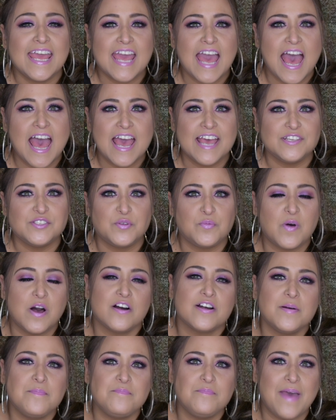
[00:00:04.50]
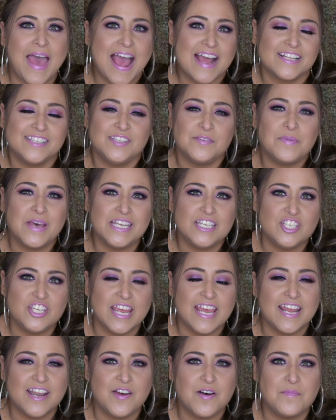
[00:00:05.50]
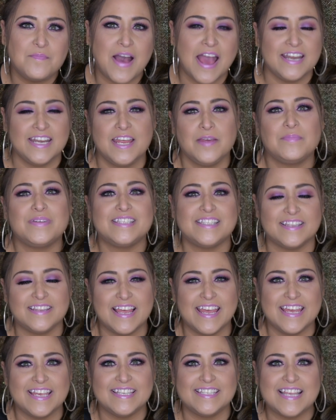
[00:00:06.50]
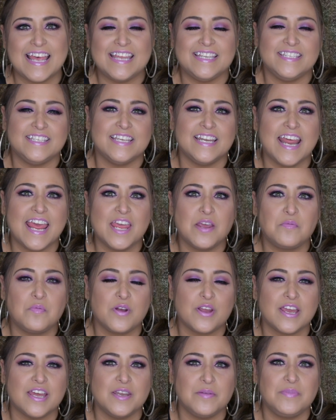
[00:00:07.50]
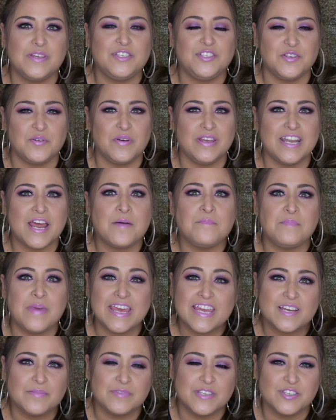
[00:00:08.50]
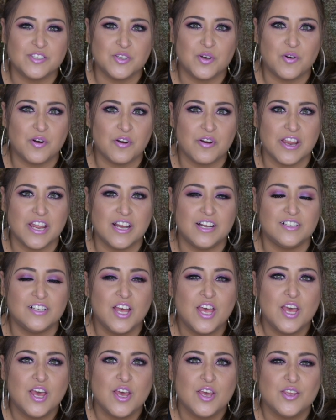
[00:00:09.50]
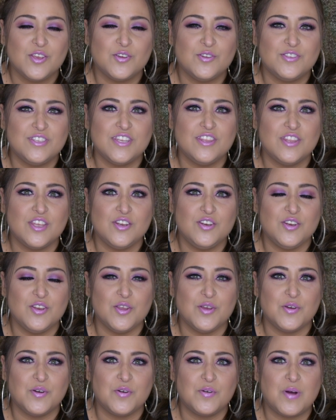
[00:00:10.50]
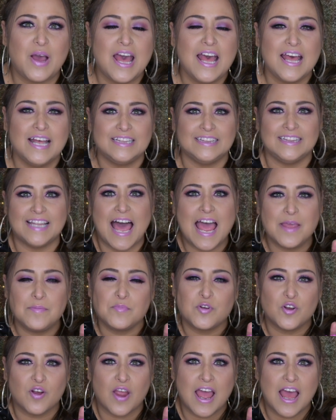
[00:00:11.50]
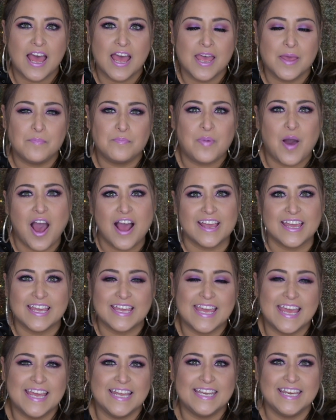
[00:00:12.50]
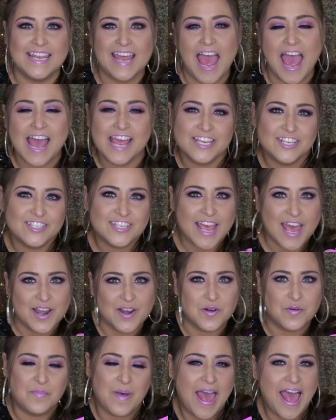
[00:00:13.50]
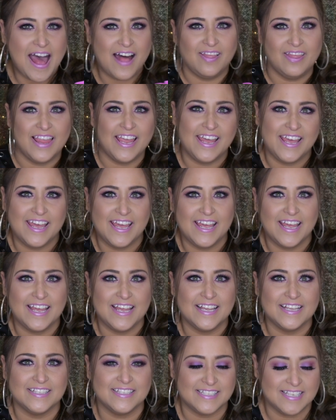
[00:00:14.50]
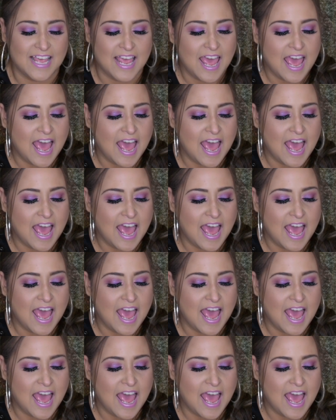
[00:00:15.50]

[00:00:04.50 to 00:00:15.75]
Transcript: guys, welcome back to my channel. My name is Liz and today we're going to be doing a makeup tutorial using the new LimeCrime Pocket Candy eyeshadow palettes.